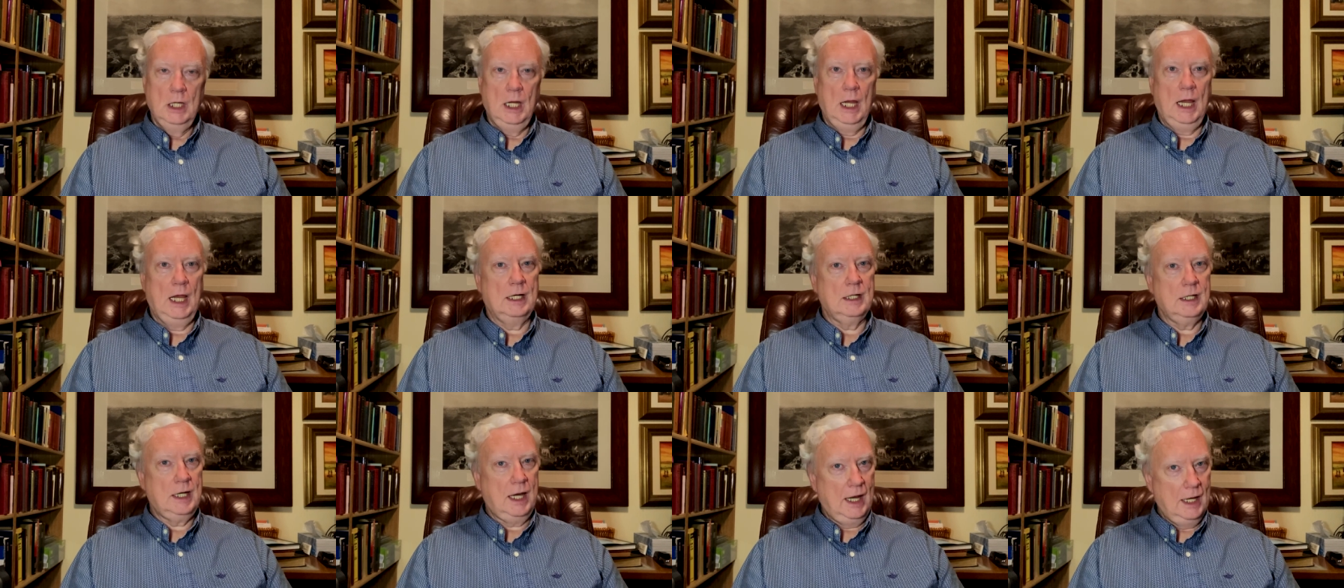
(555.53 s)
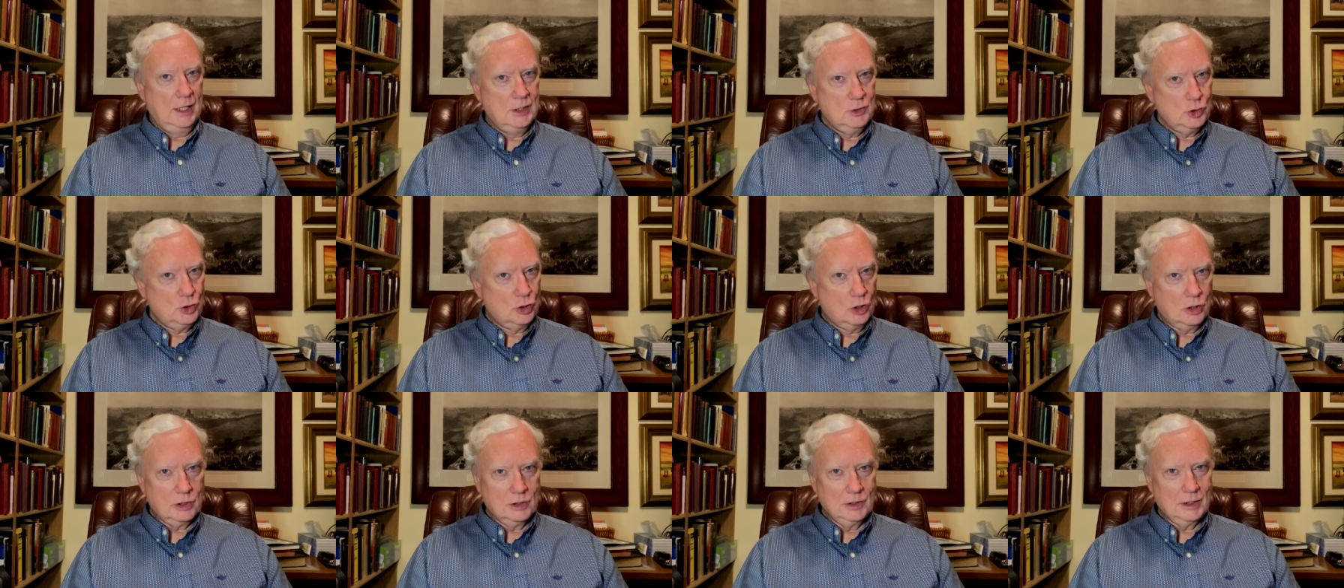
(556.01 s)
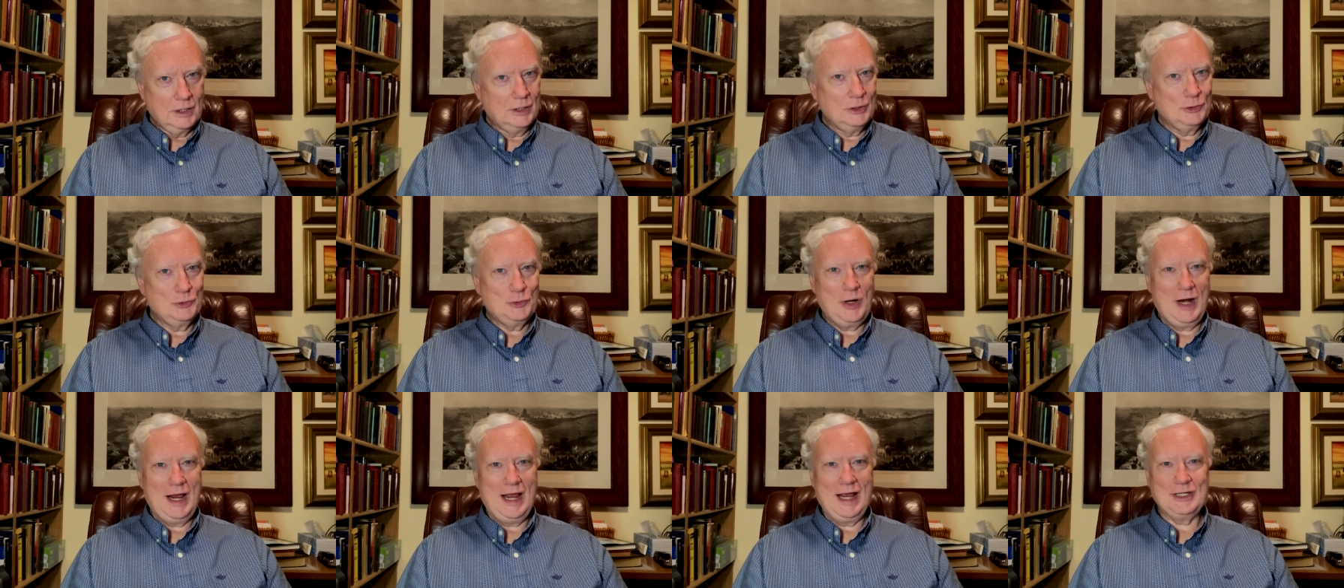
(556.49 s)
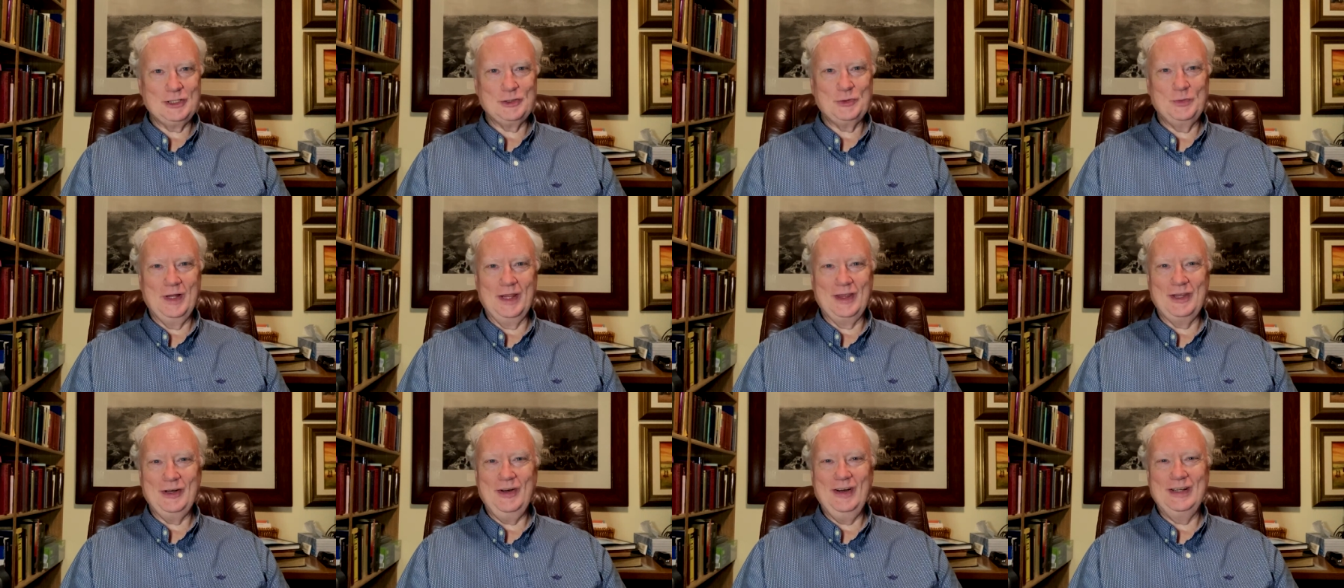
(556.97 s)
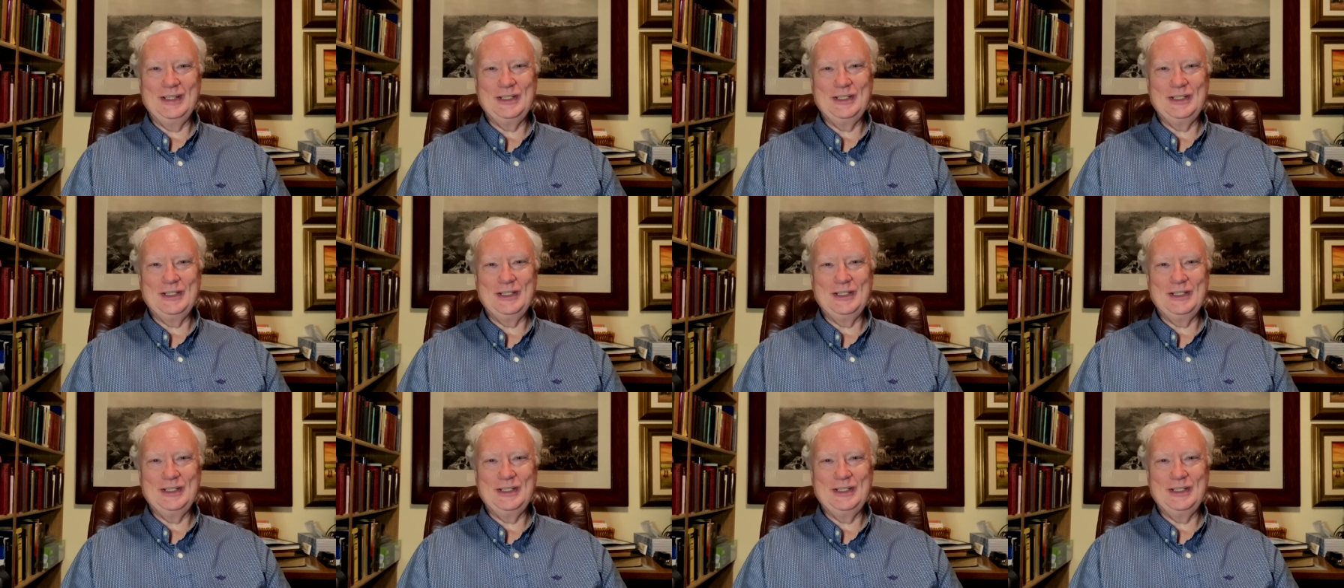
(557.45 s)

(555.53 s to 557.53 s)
and again took her little tracks with her.